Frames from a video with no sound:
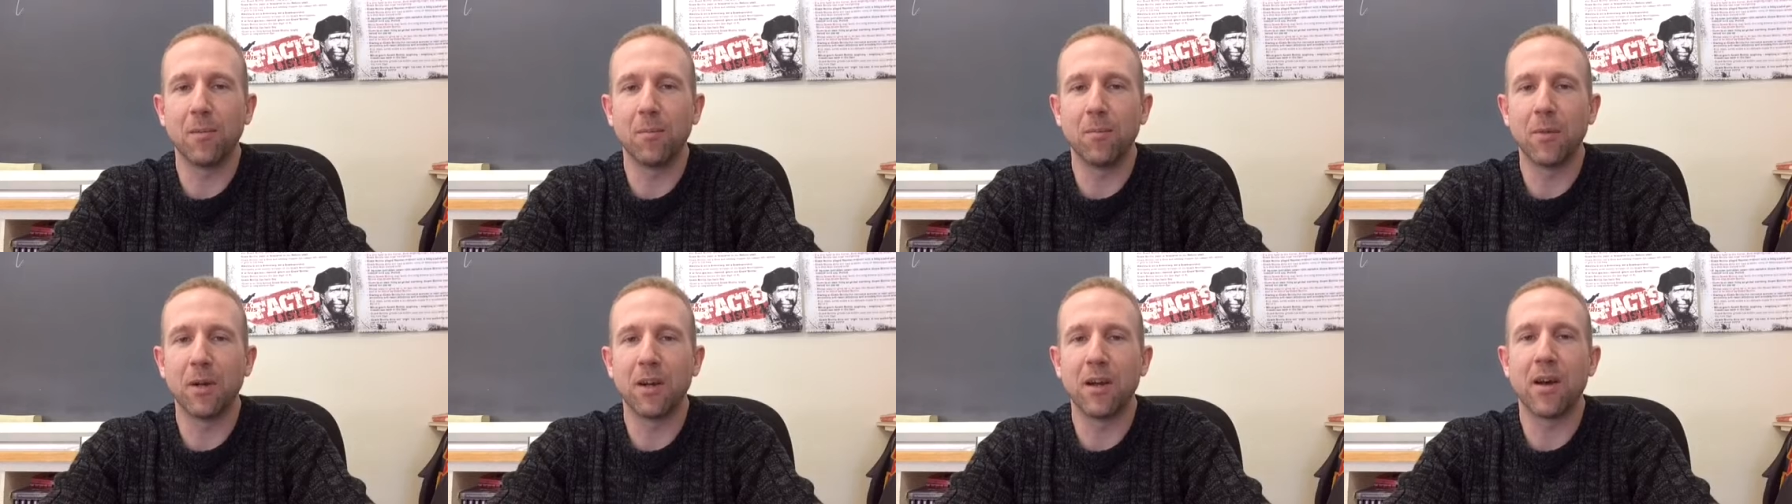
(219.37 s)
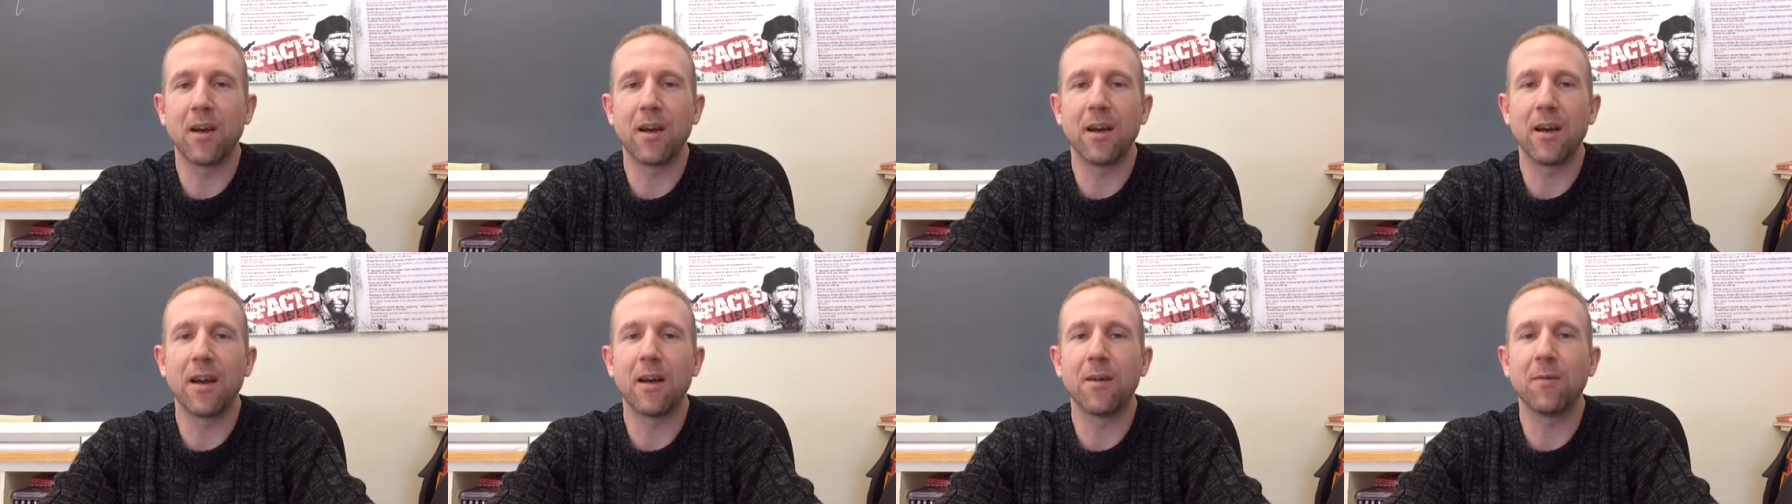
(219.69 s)
but
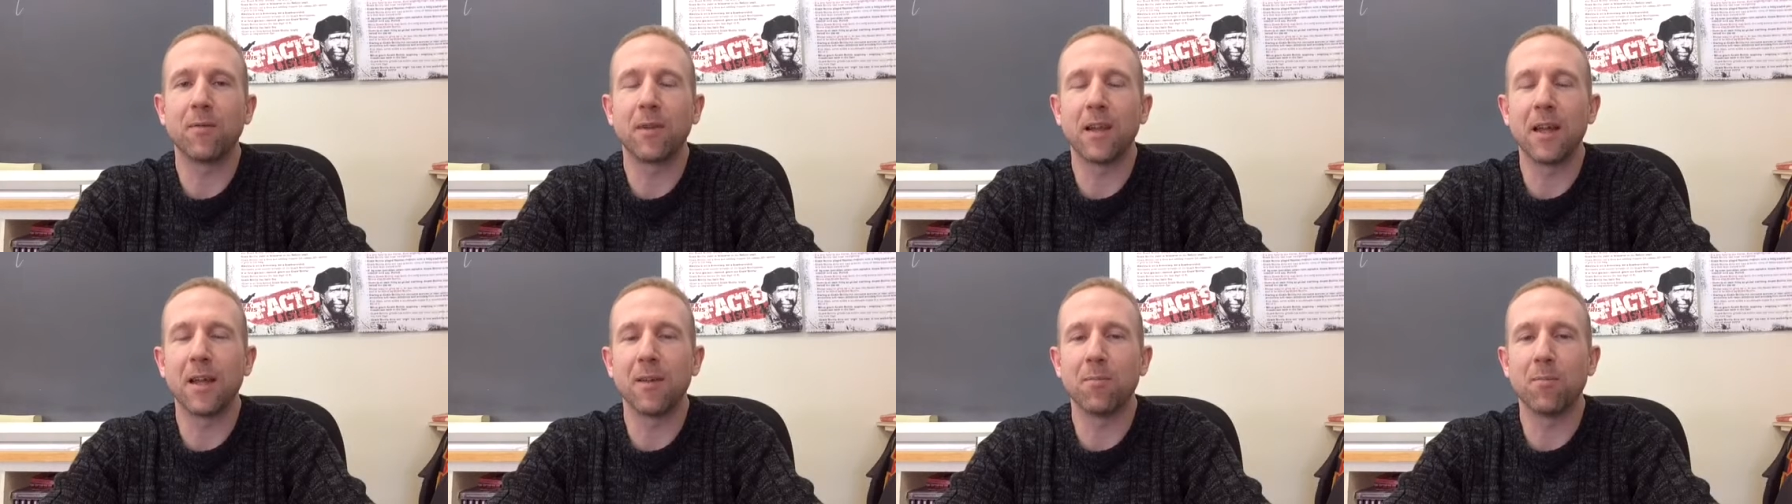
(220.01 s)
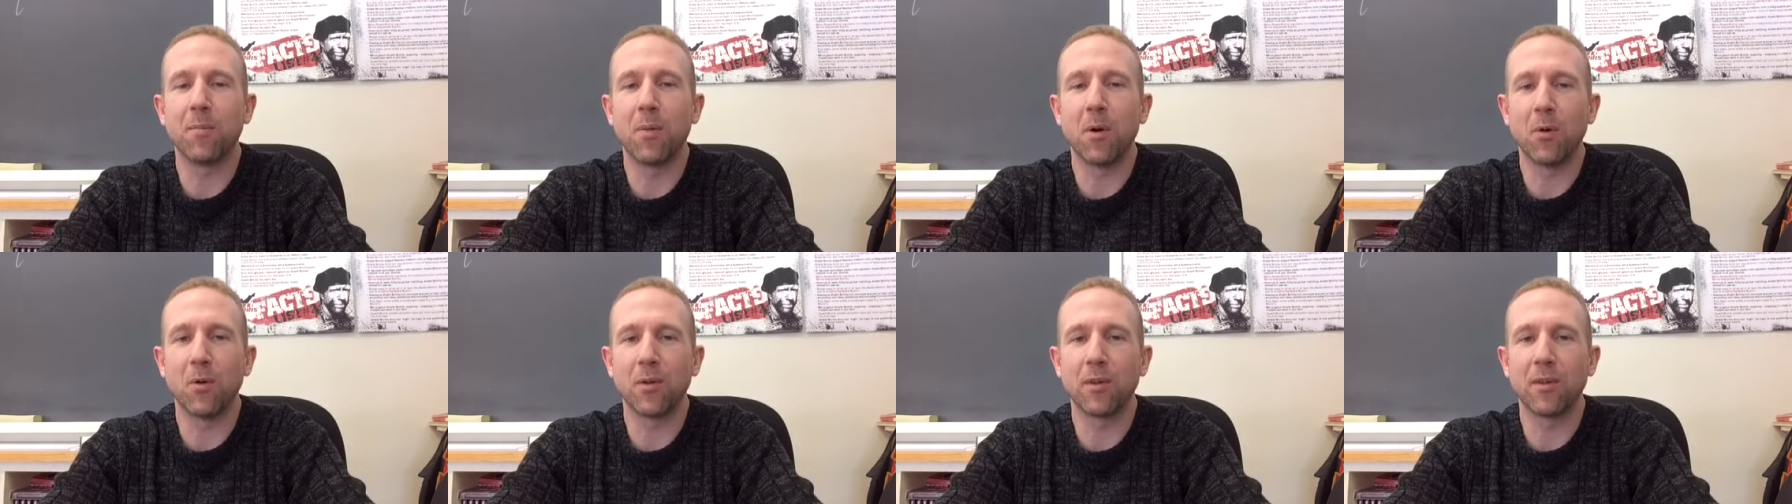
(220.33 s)
not enough
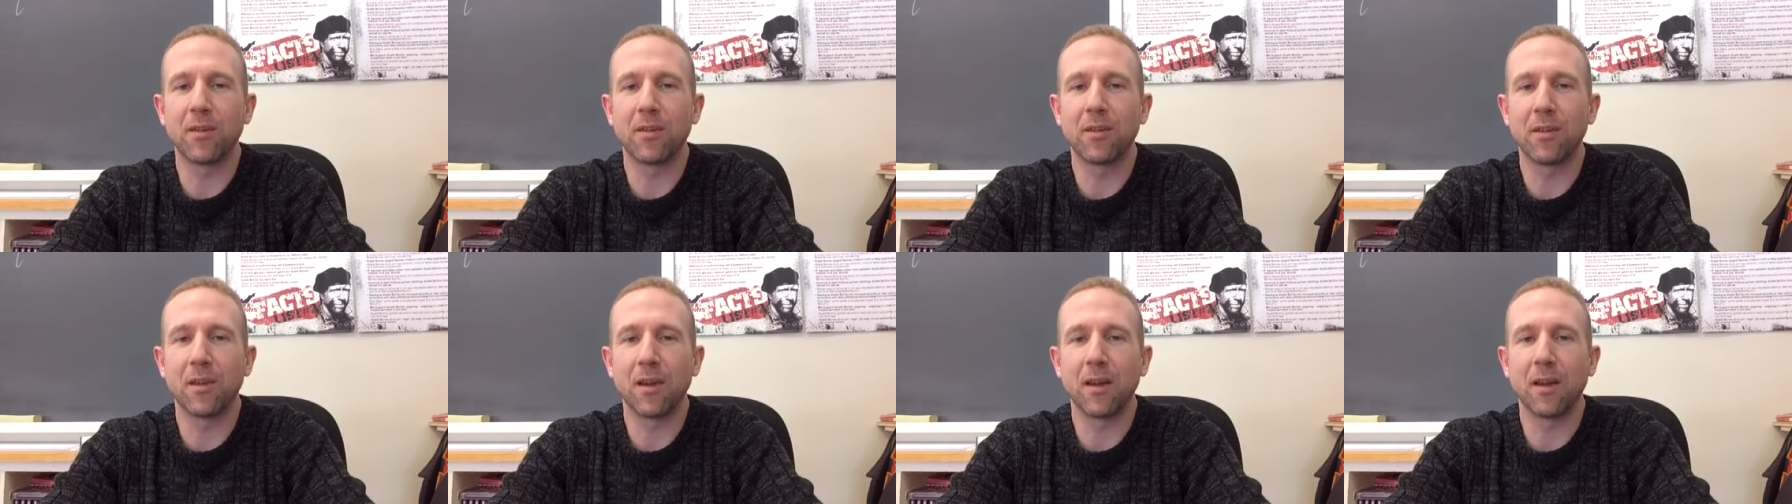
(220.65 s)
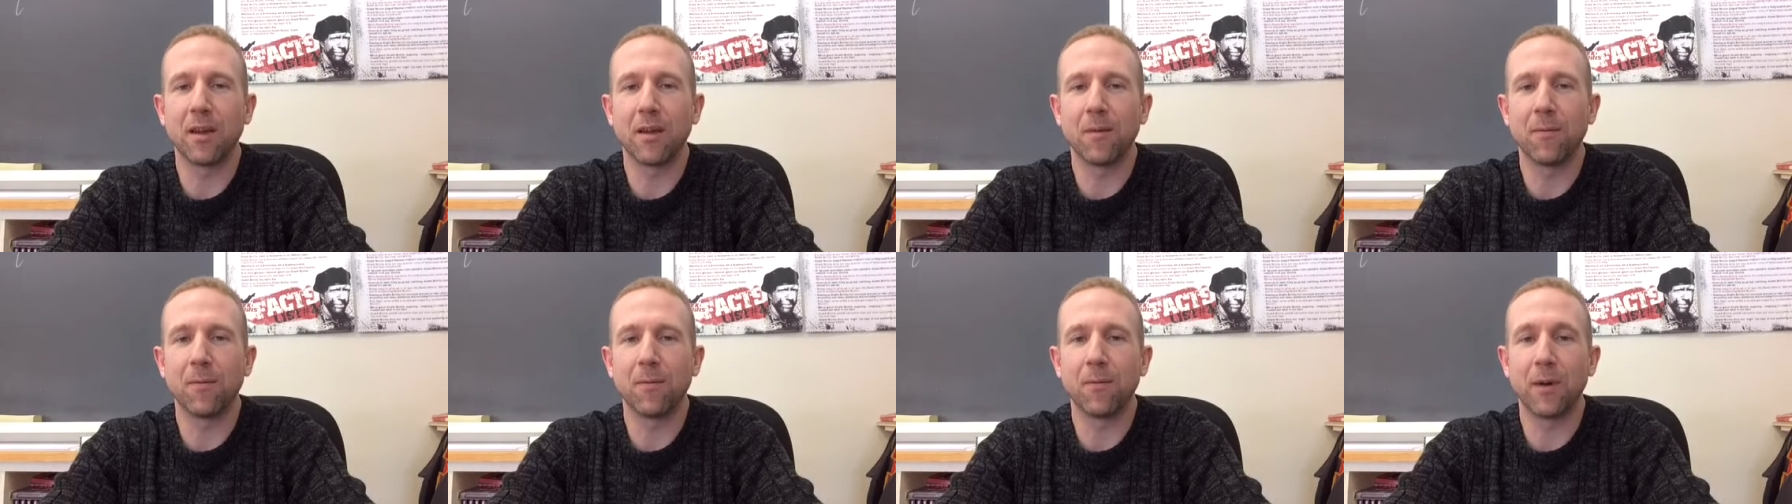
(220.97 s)
lifeboats
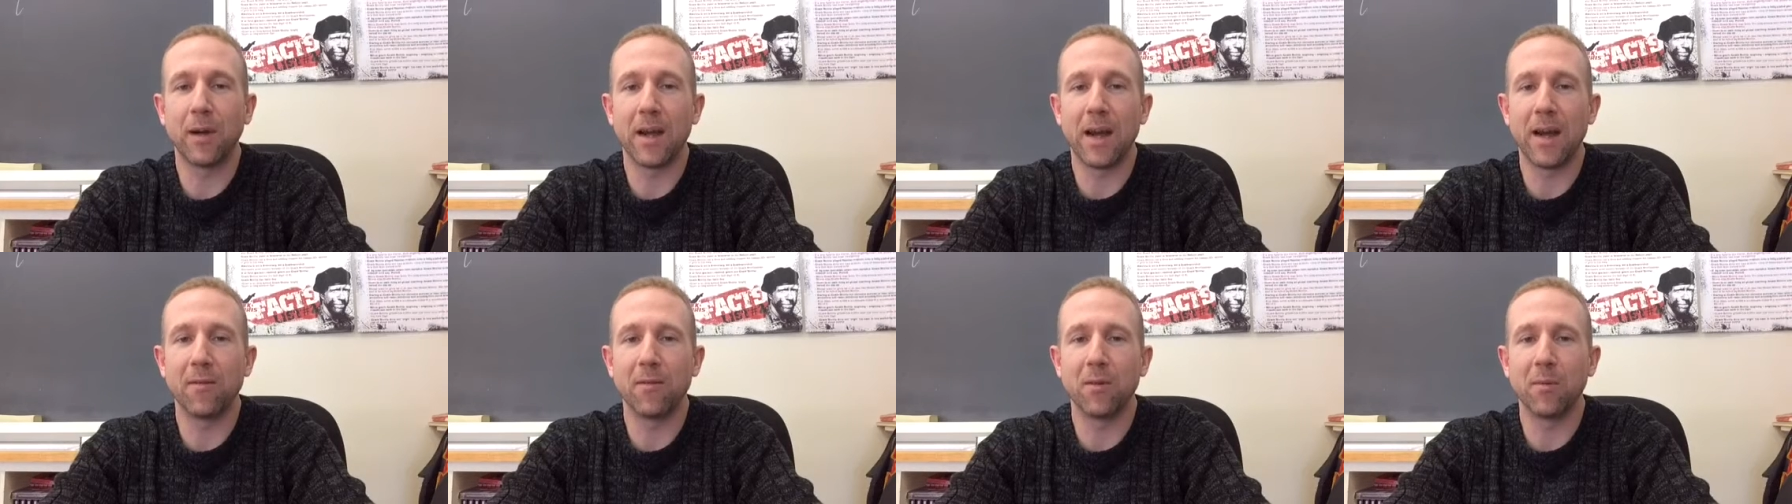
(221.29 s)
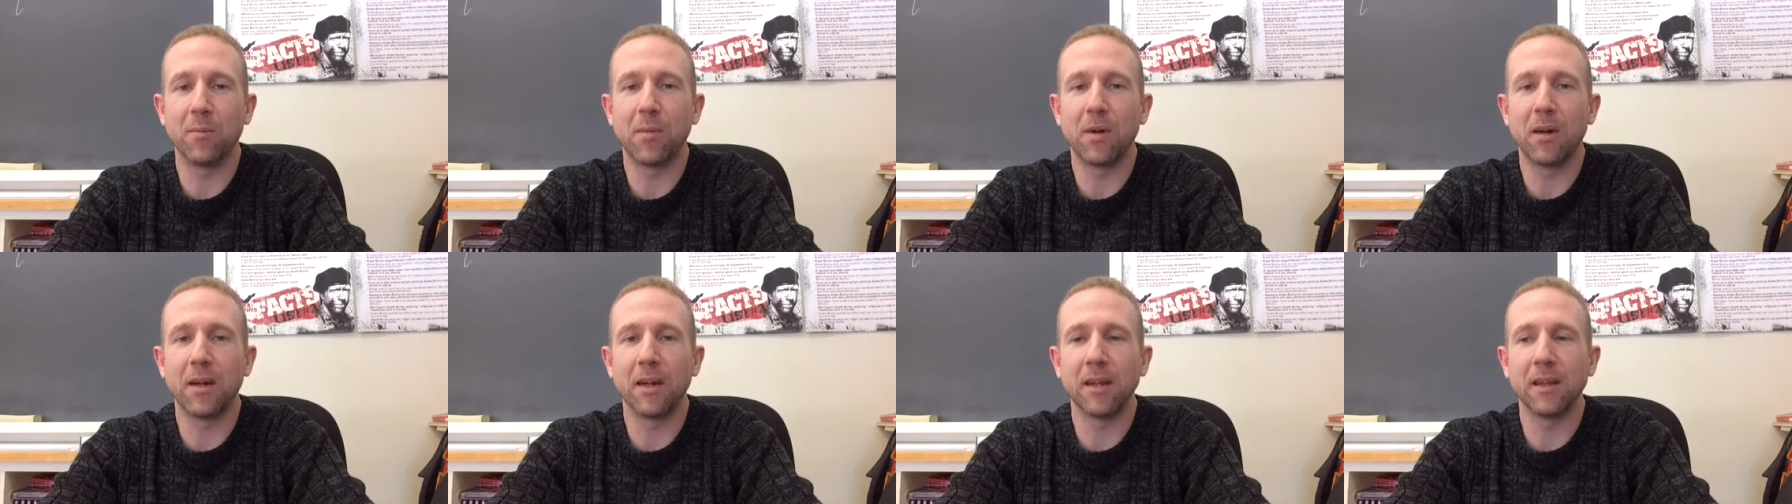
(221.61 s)
for
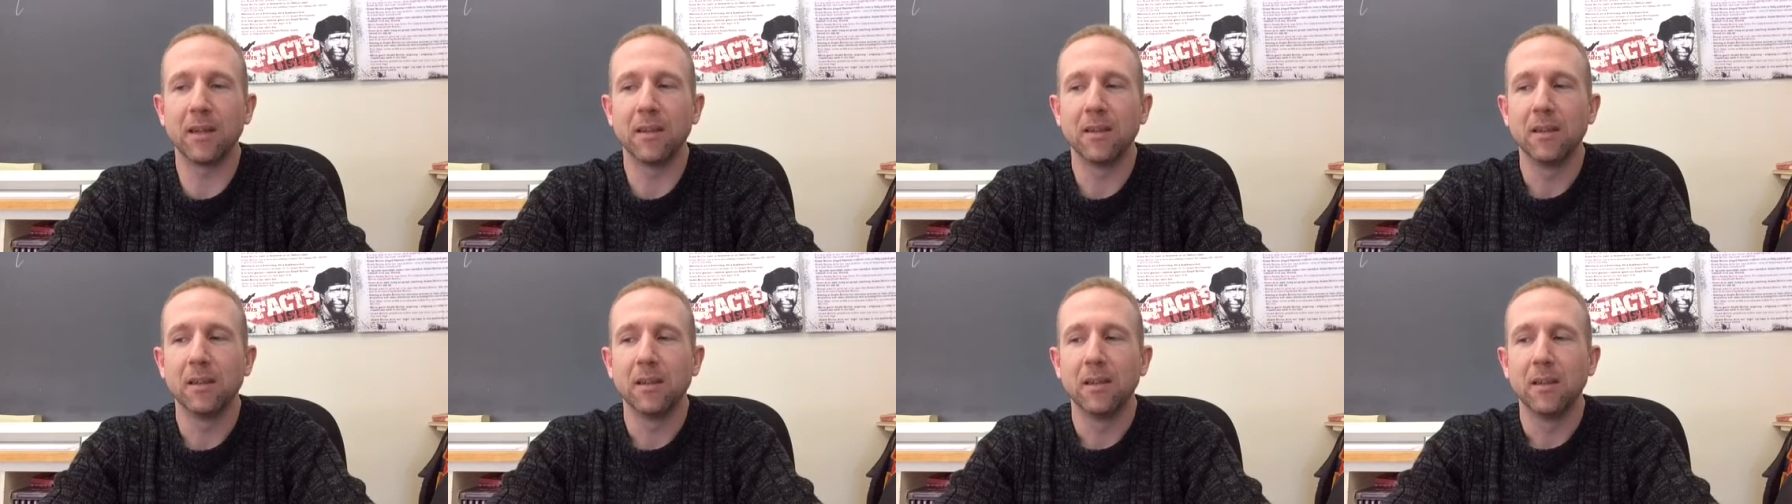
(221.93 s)
everybody,